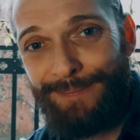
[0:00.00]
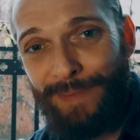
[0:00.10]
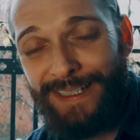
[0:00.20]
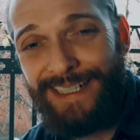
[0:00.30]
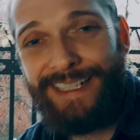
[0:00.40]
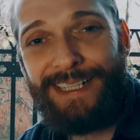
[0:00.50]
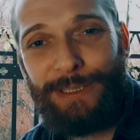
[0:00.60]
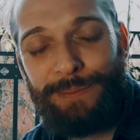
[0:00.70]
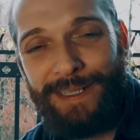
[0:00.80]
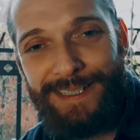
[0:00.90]
I nearly
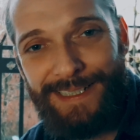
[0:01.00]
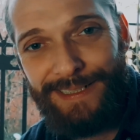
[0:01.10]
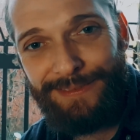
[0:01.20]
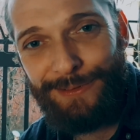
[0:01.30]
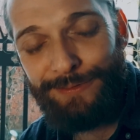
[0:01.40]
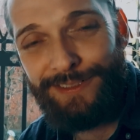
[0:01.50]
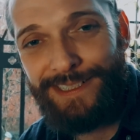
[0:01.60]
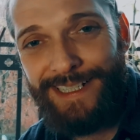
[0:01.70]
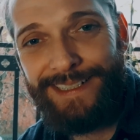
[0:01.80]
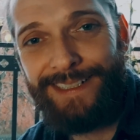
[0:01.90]
killed myself over a
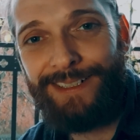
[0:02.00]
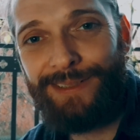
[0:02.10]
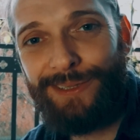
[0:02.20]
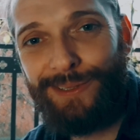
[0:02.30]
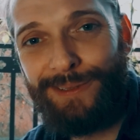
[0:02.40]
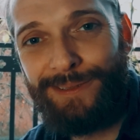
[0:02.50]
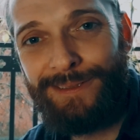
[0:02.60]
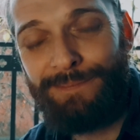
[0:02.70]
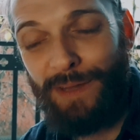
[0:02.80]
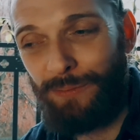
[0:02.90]
decade ago.
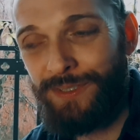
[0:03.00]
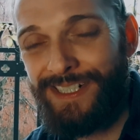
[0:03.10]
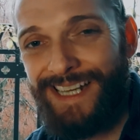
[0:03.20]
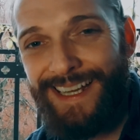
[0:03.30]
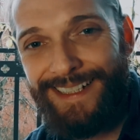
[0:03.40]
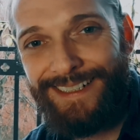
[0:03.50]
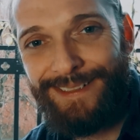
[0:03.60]
I was scared.